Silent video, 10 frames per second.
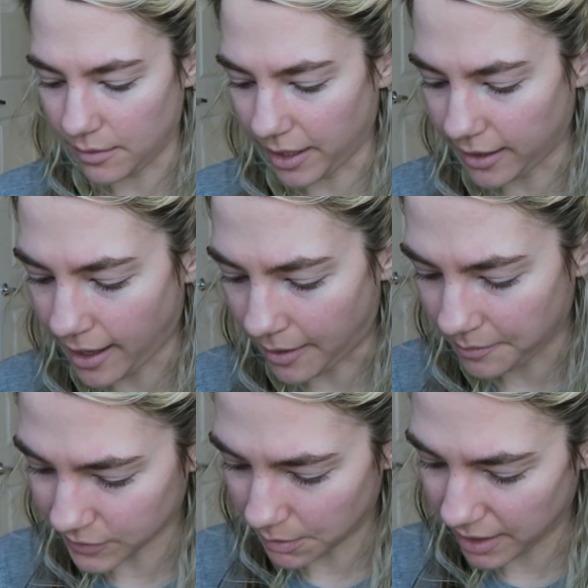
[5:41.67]
about that.
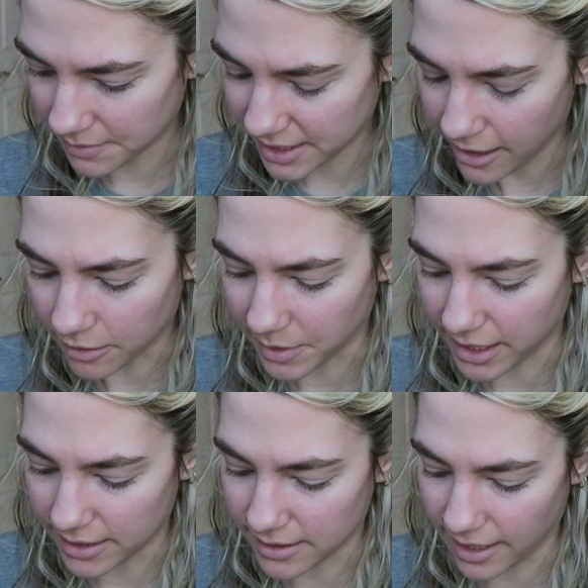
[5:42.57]
But I'm scared
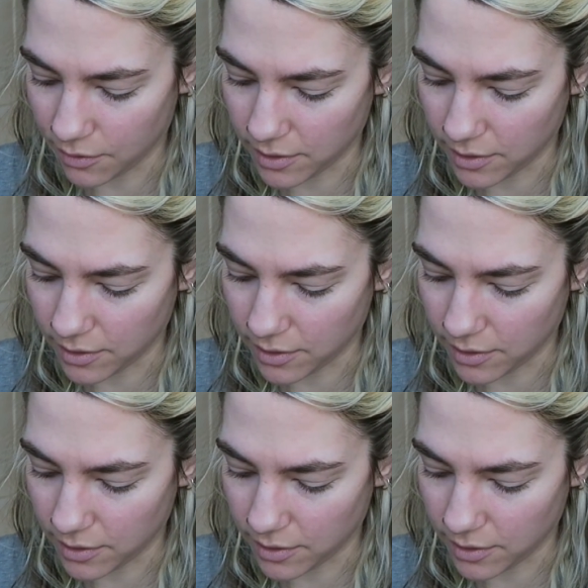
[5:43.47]
because like,